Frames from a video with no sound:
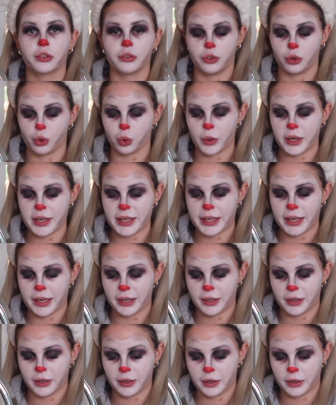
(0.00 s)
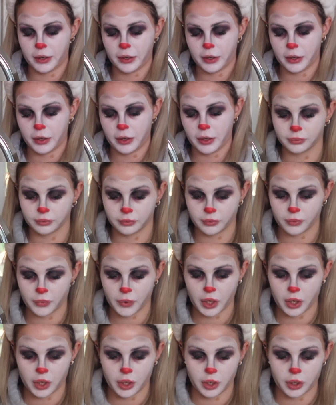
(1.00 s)
tweaking.
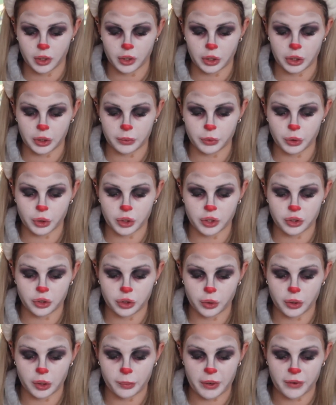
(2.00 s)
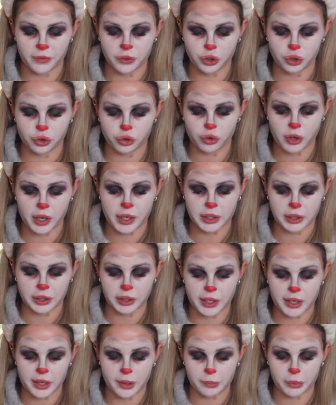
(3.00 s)
What I'm doing is doing a bit of a straight
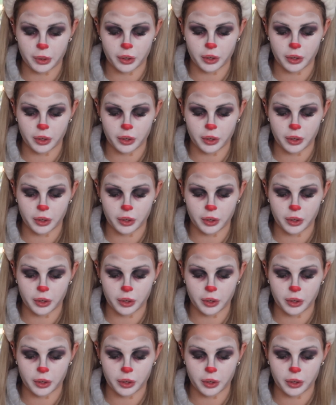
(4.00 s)
lip.